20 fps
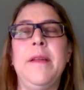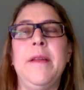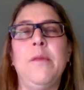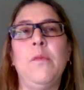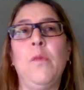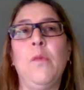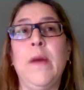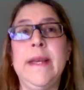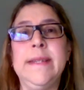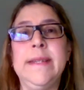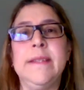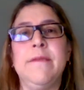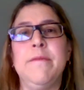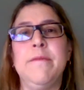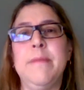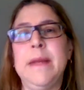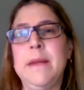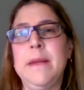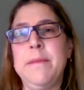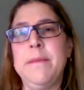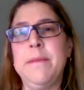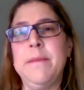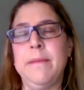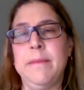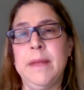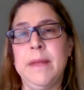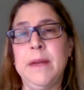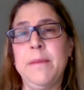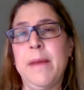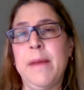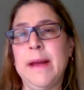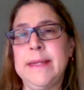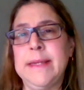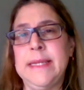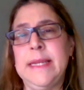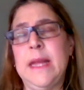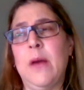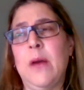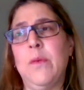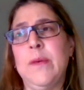Ways of
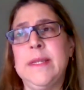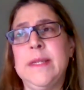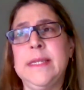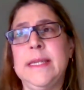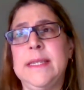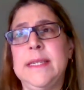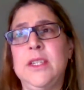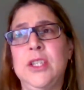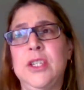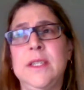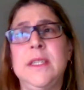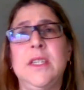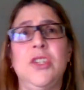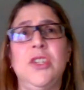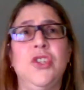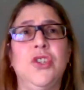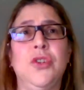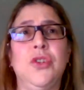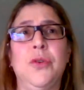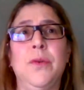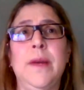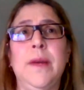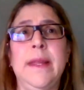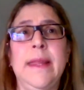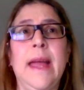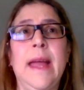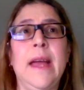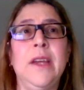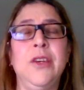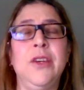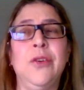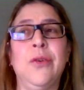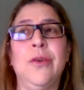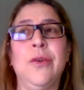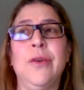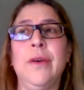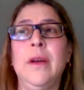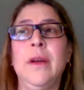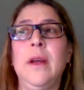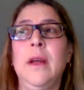minimizing that risk is just ensuring that
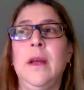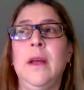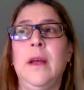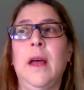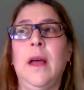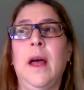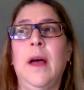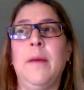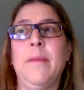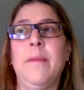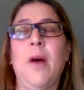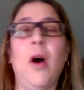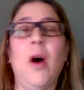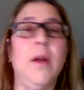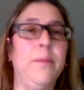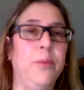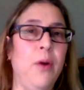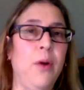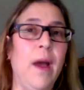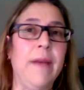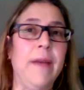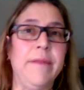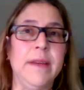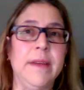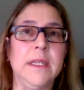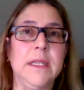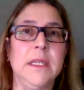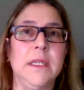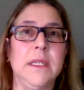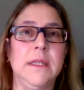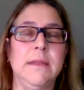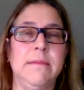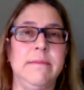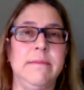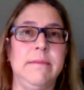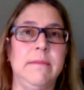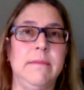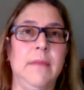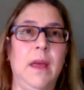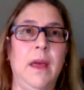you're on private
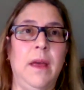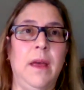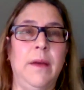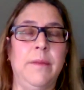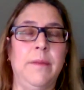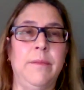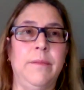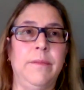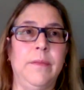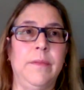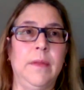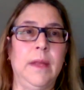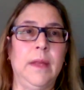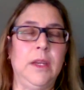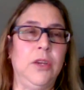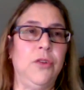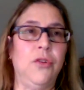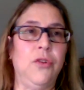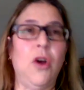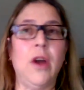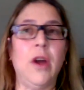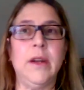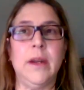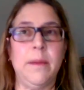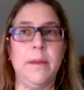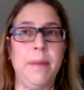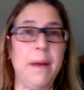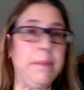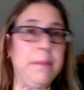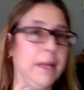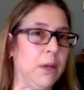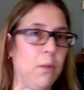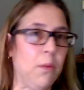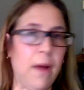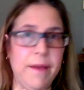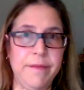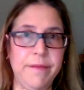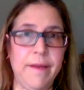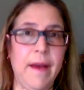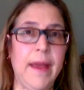like you're not on a public
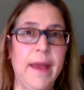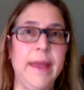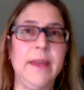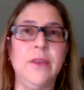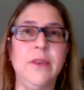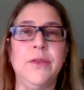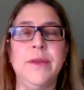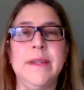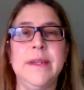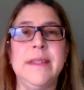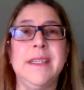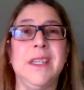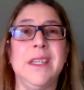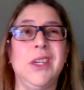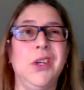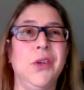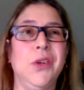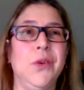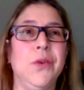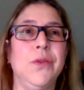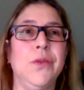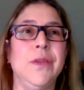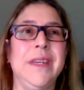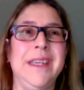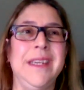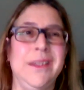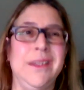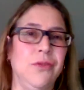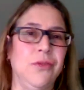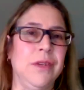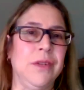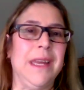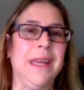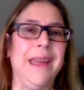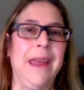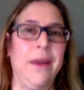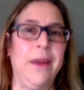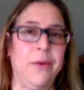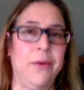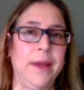Wi-Fi, you're in a secured internet
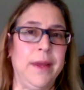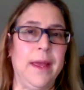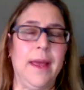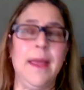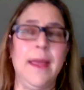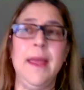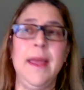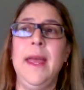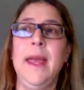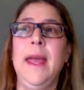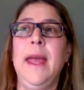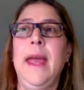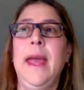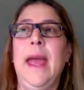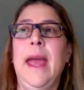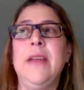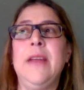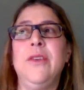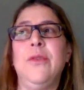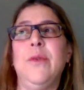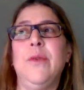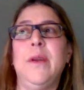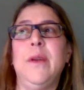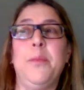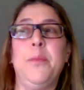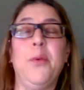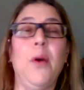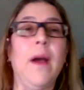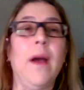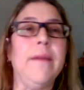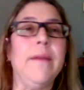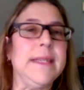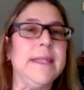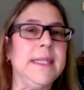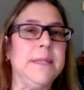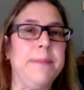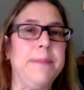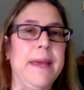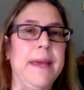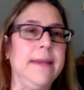area, and you're in a private
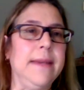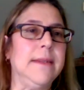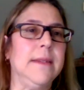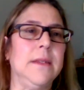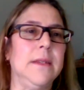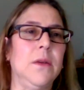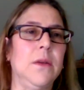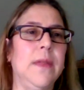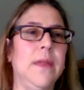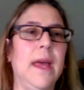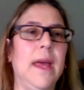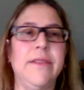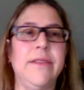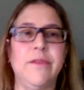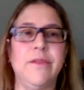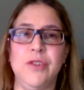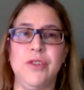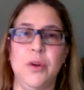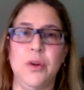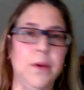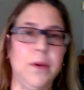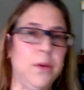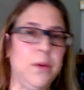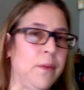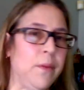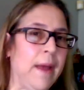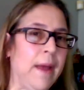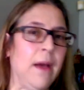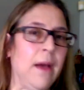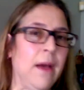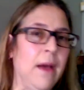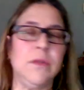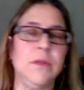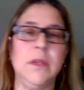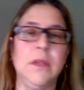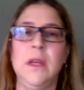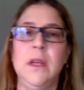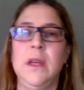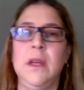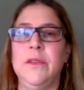space so that there's no one around,
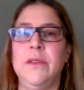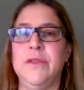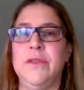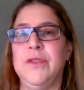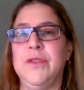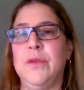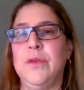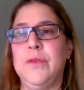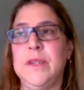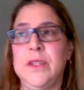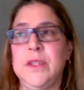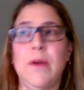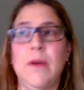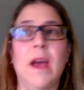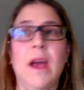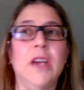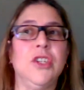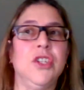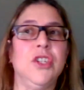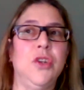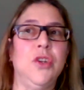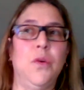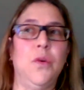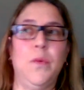there's no distraction, no